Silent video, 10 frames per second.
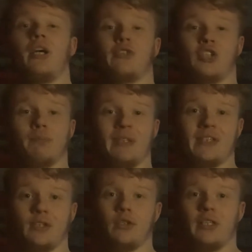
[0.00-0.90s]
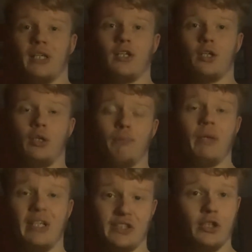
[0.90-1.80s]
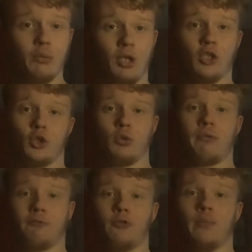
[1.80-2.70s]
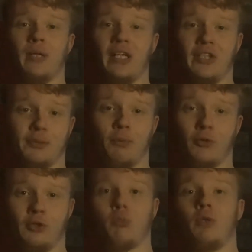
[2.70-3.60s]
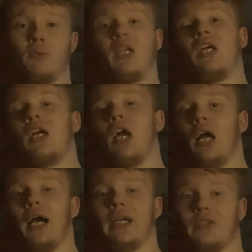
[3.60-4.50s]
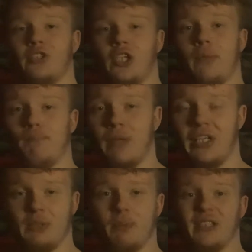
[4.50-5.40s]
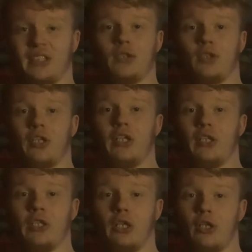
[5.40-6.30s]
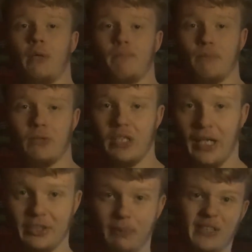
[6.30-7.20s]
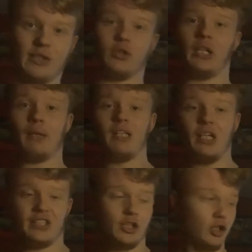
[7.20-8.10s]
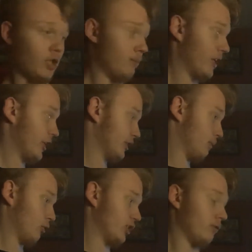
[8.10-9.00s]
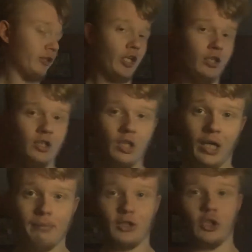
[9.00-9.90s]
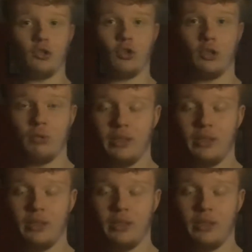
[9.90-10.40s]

so basically, um, it's a new hard drive for my Xbox One, and um, it's basically um, yeah, it's basically that. It's actually on my Xbox over there. Uh, I'm actually not going to really